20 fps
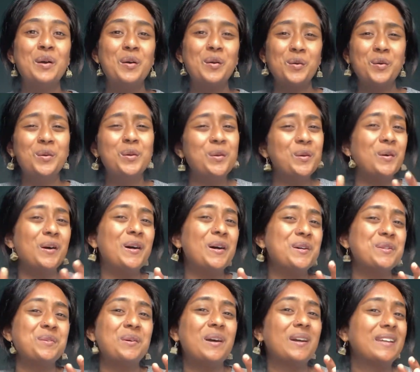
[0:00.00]
all your
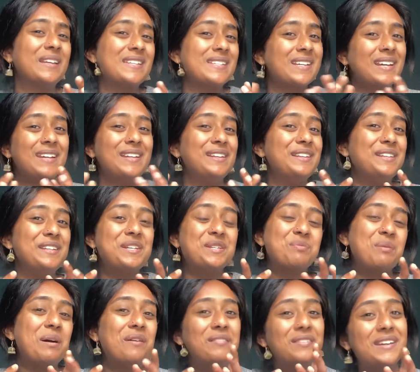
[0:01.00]
hard work is kind of in year
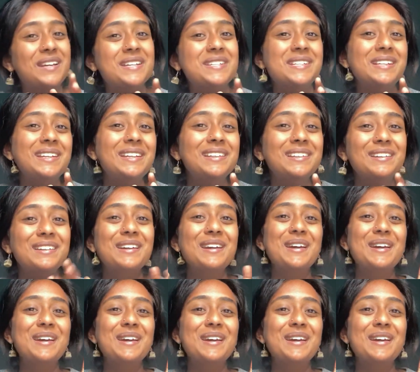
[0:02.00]
12 and 13.